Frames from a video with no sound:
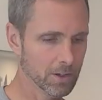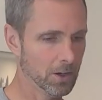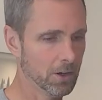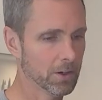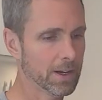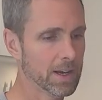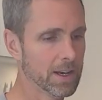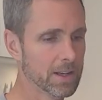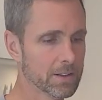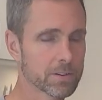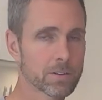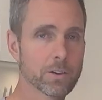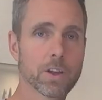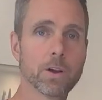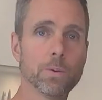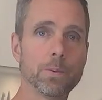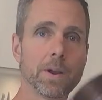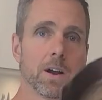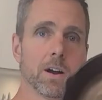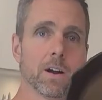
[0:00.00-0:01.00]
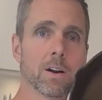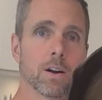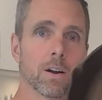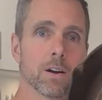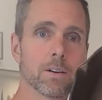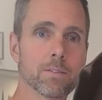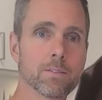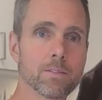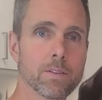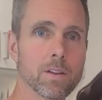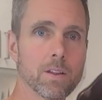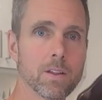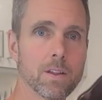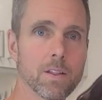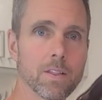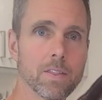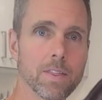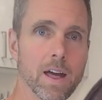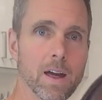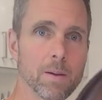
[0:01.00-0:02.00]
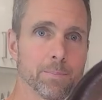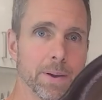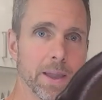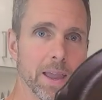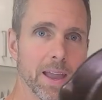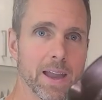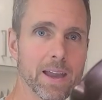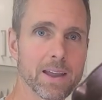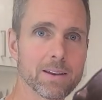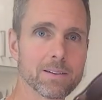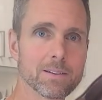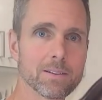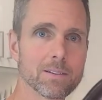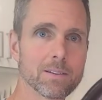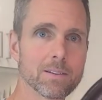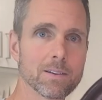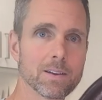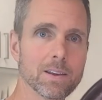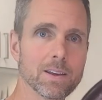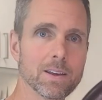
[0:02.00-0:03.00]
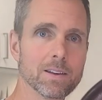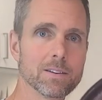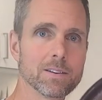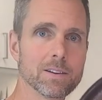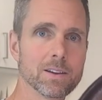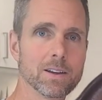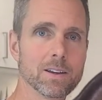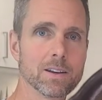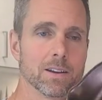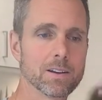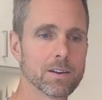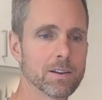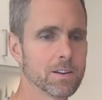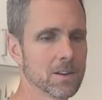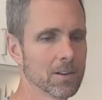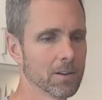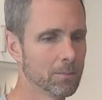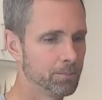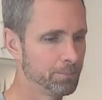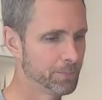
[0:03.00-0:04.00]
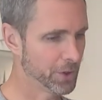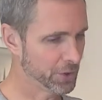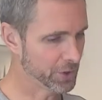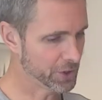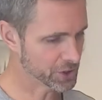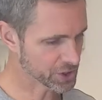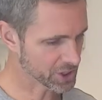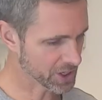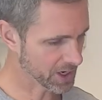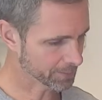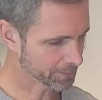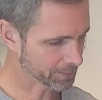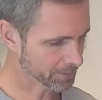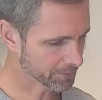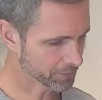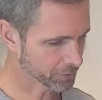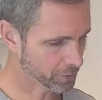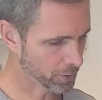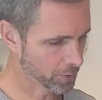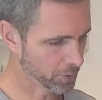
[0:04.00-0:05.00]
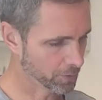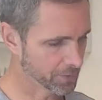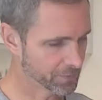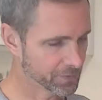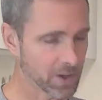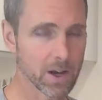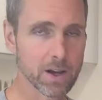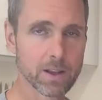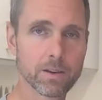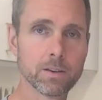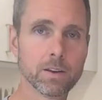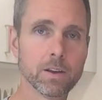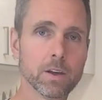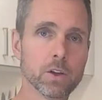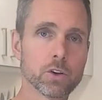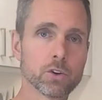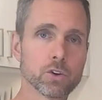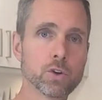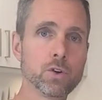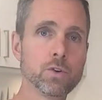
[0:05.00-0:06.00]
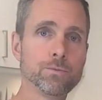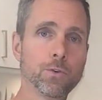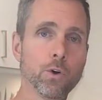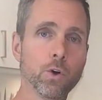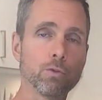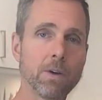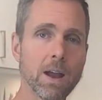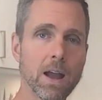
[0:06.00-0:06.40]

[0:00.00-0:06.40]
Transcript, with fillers: Okay, so here we are. That pan is in beauty shape. So we've done two full